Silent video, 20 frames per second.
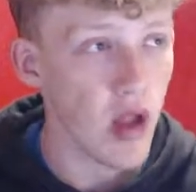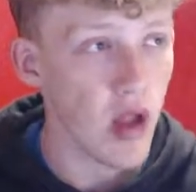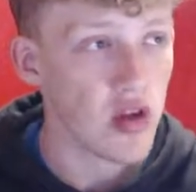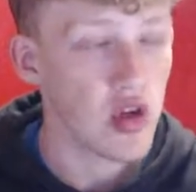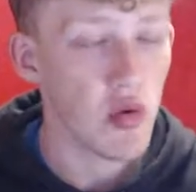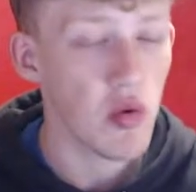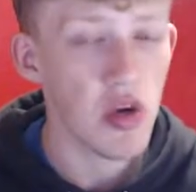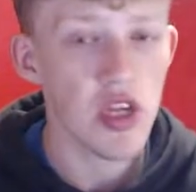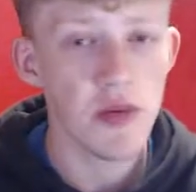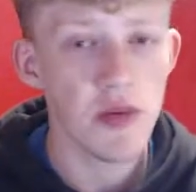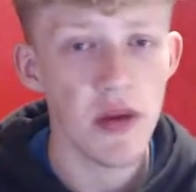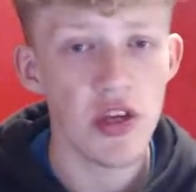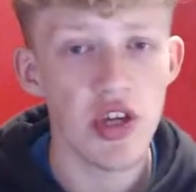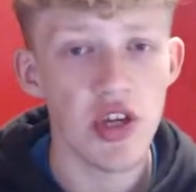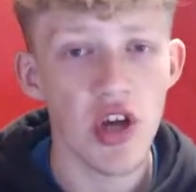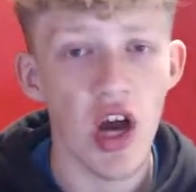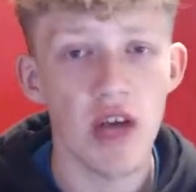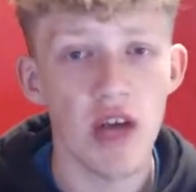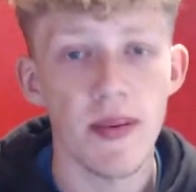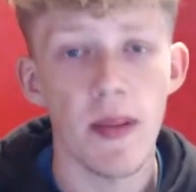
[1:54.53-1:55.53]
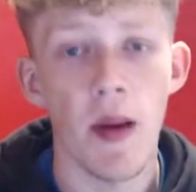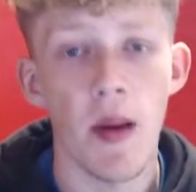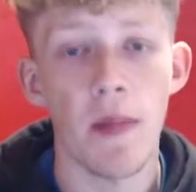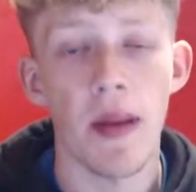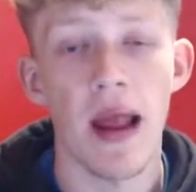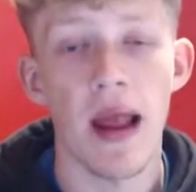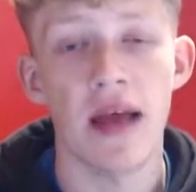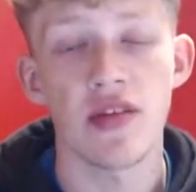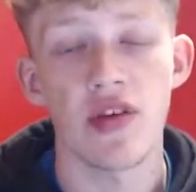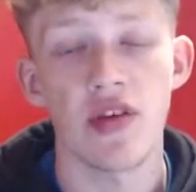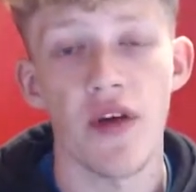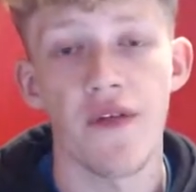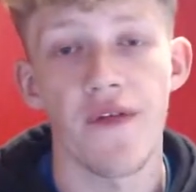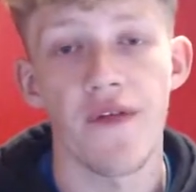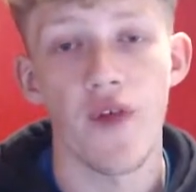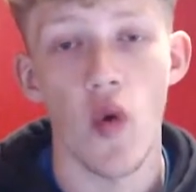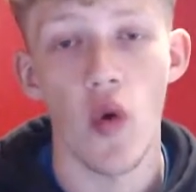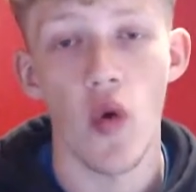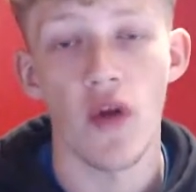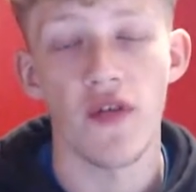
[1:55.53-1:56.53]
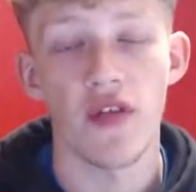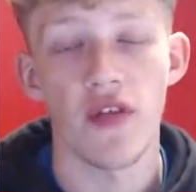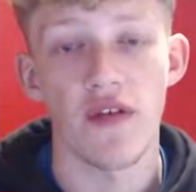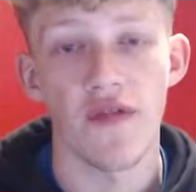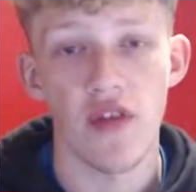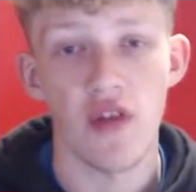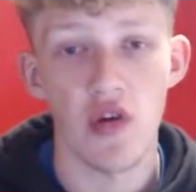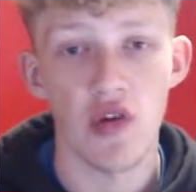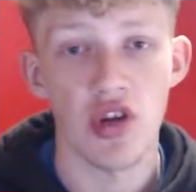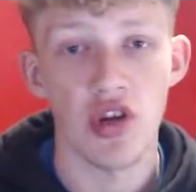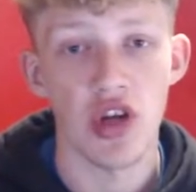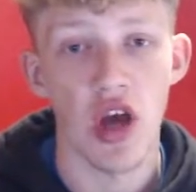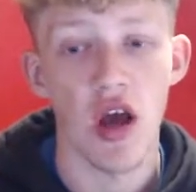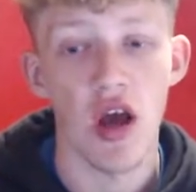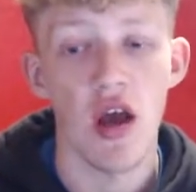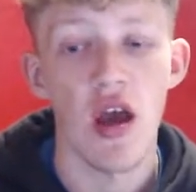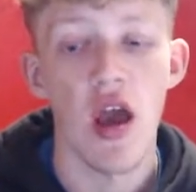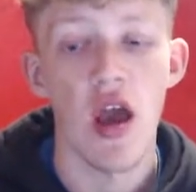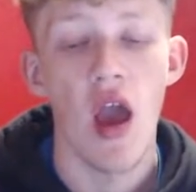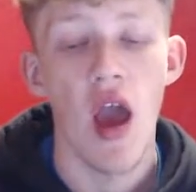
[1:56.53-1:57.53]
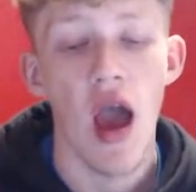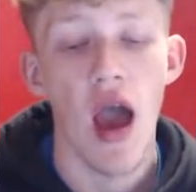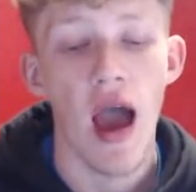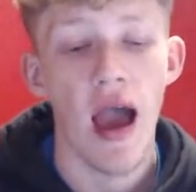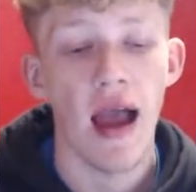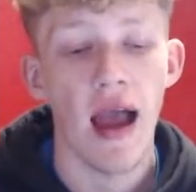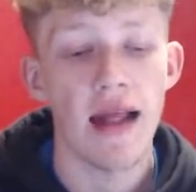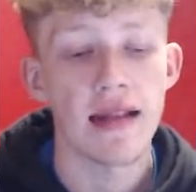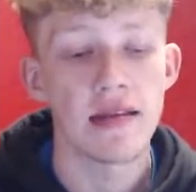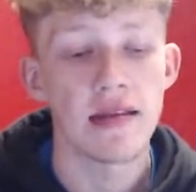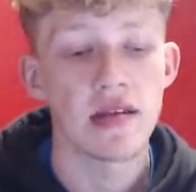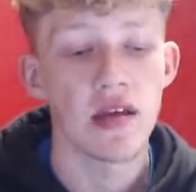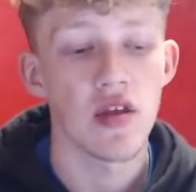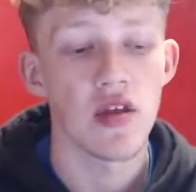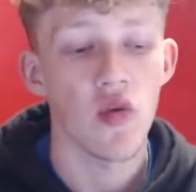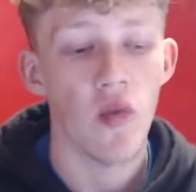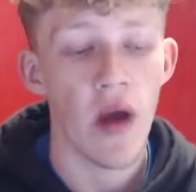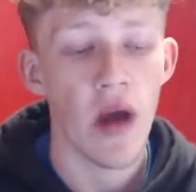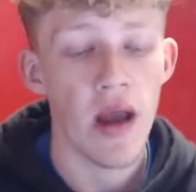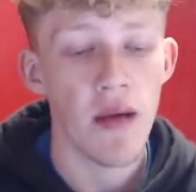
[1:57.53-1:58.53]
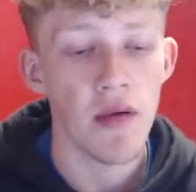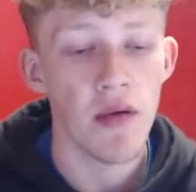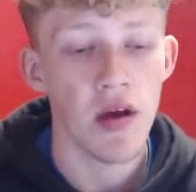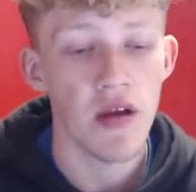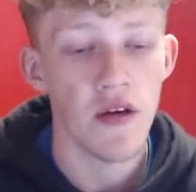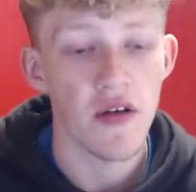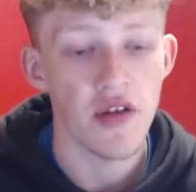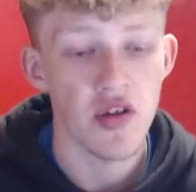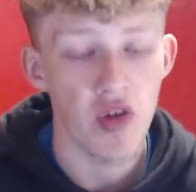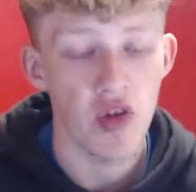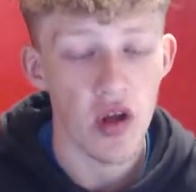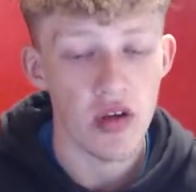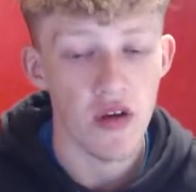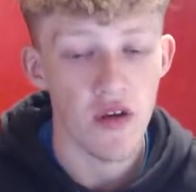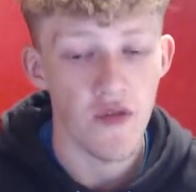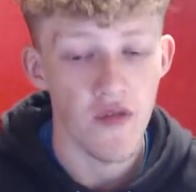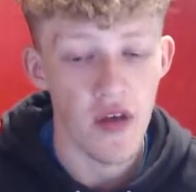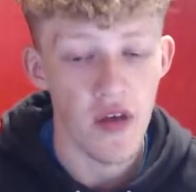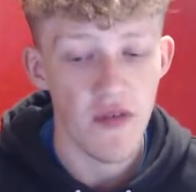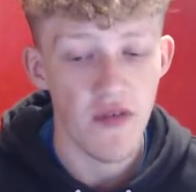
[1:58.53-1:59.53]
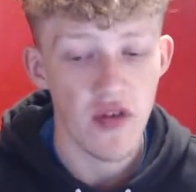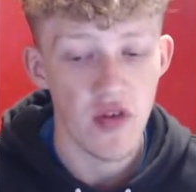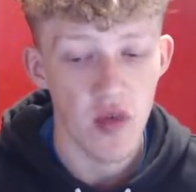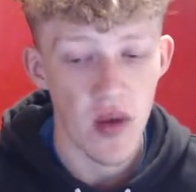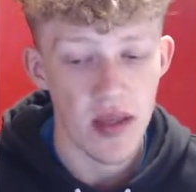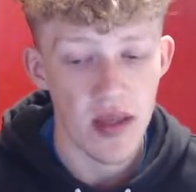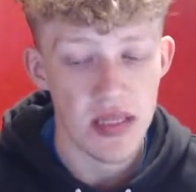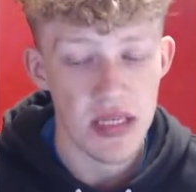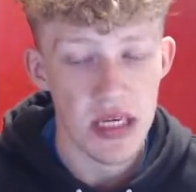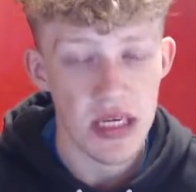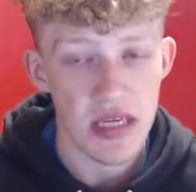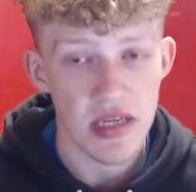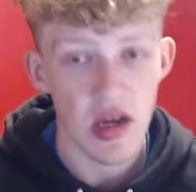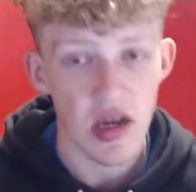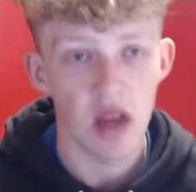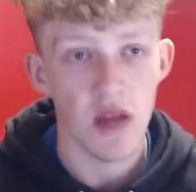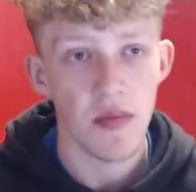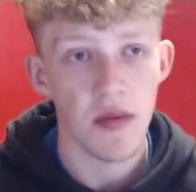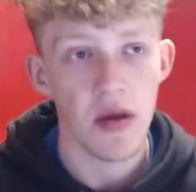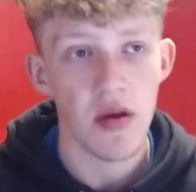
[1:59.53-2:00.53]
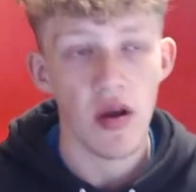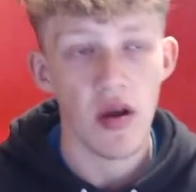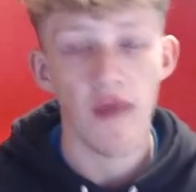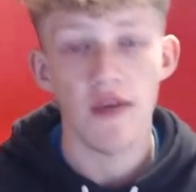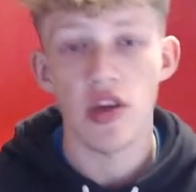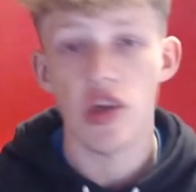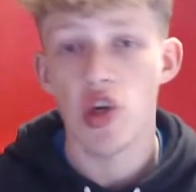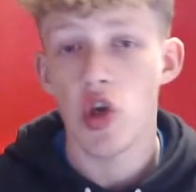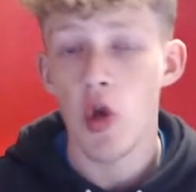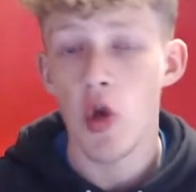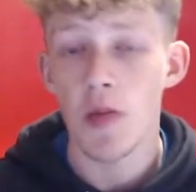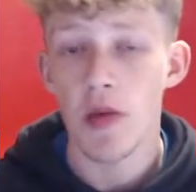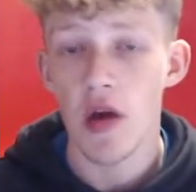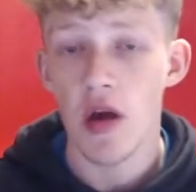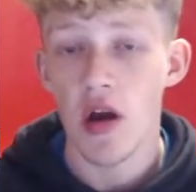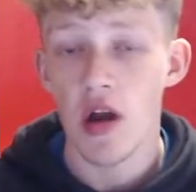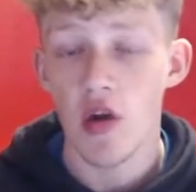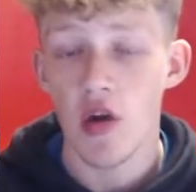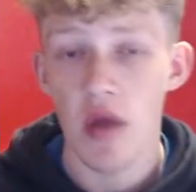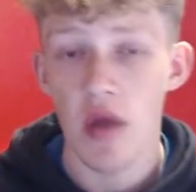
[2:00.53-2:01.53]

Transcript: So I want to speak to you guys about my plans going forward for the future. And the way I'm going to structure FIFA 20 is going to be I'm going to have a QPR career